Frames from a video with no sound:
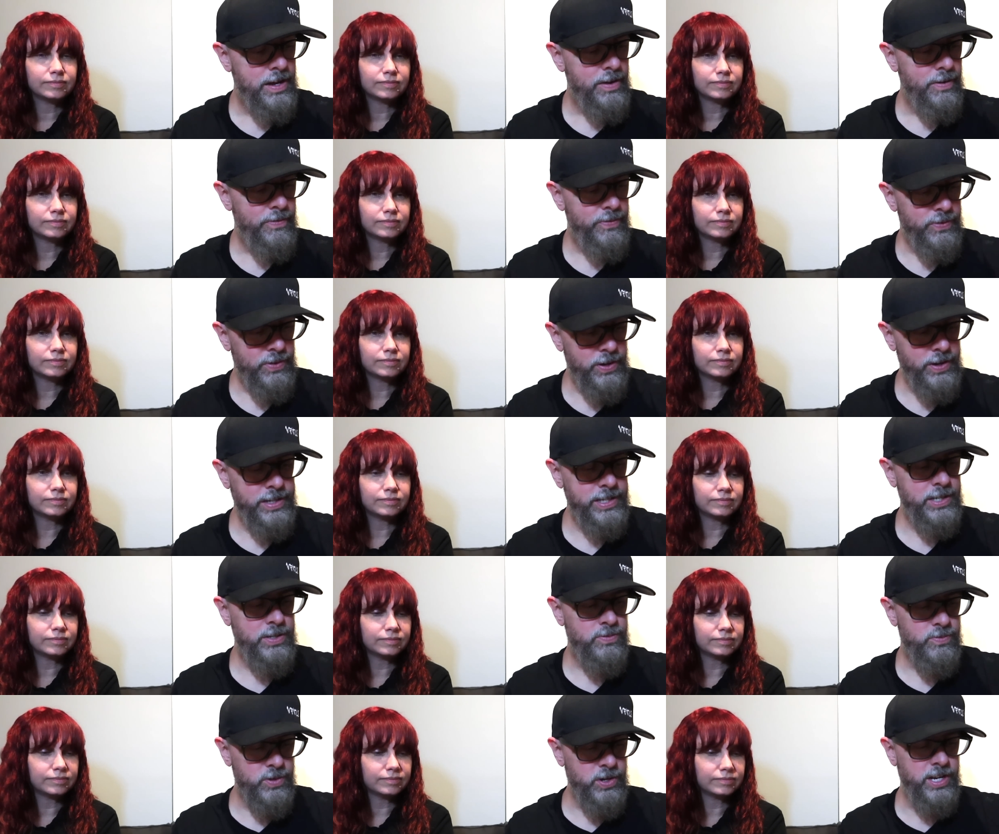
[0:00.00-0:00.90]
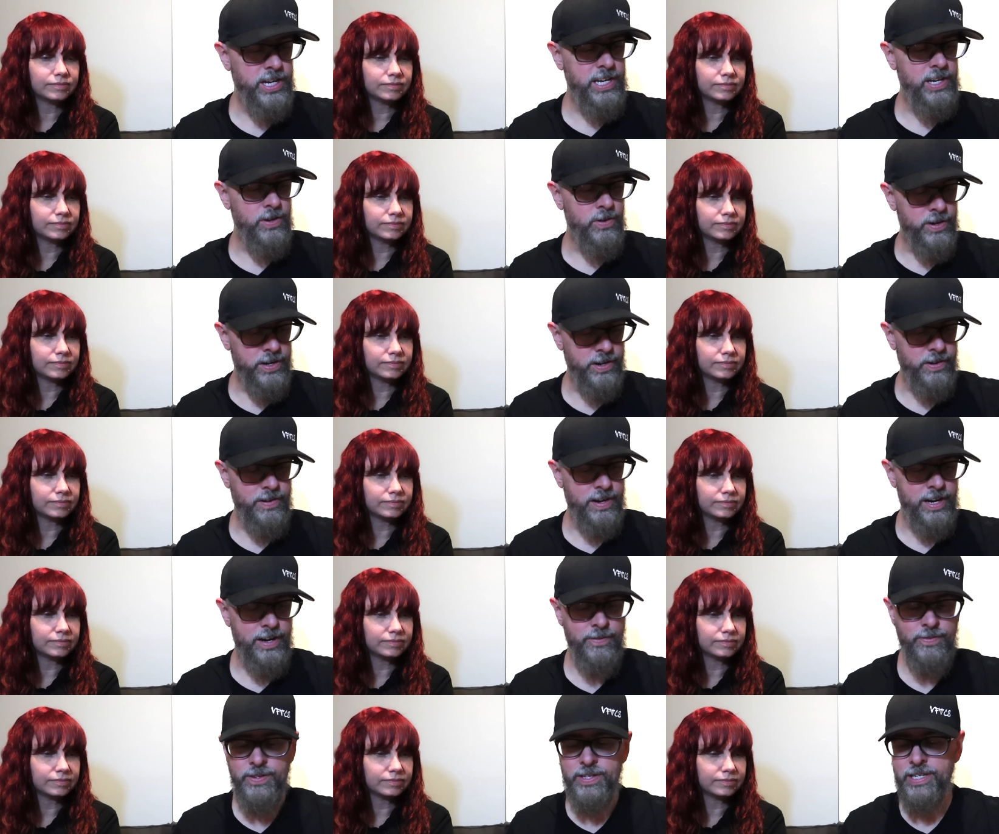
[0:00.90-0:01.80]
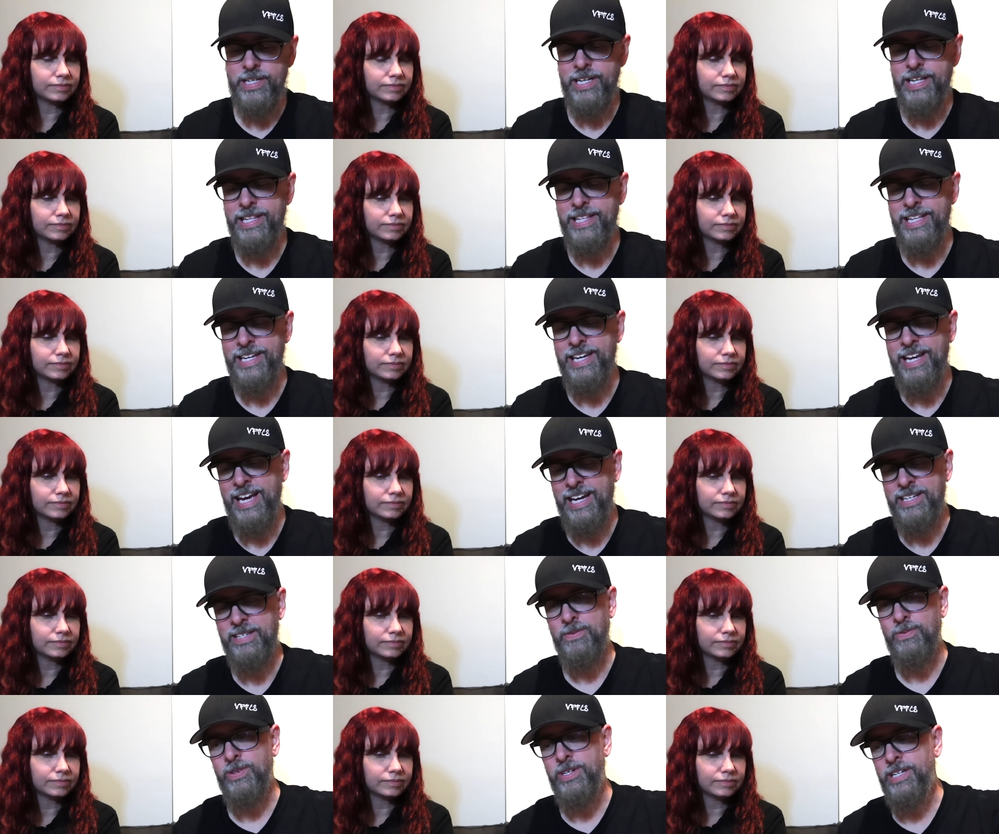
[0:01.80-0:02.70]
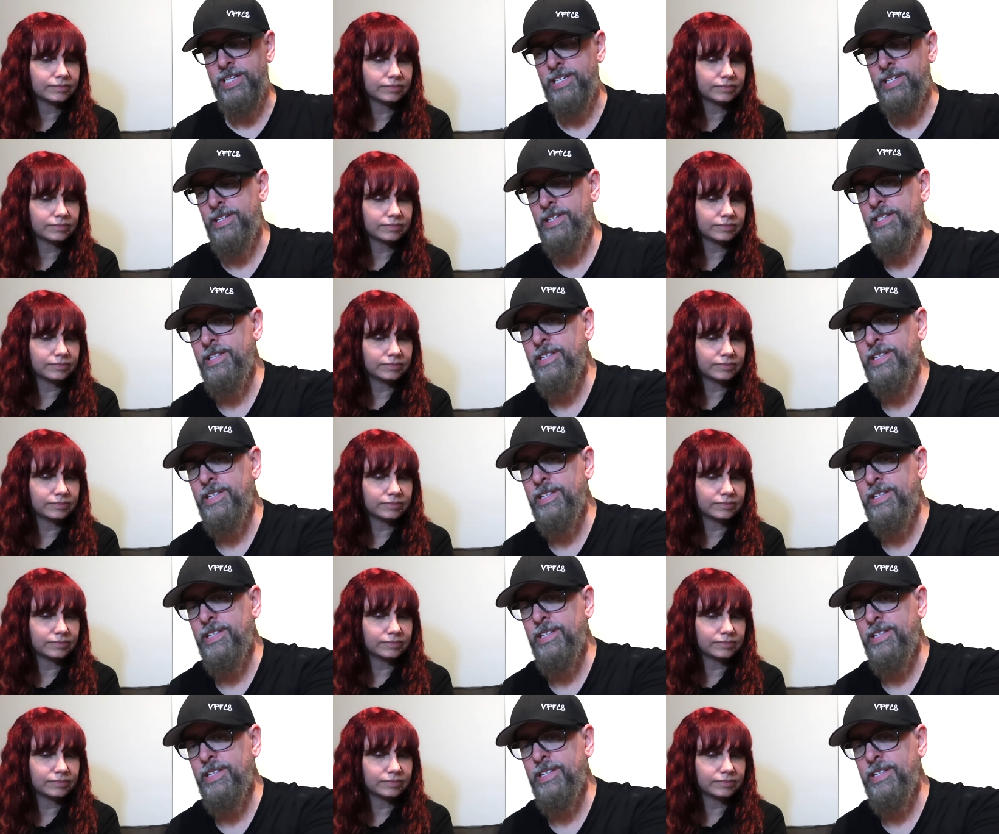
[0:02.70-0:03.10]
Speaker 1: flawless rookie autographed. The next one,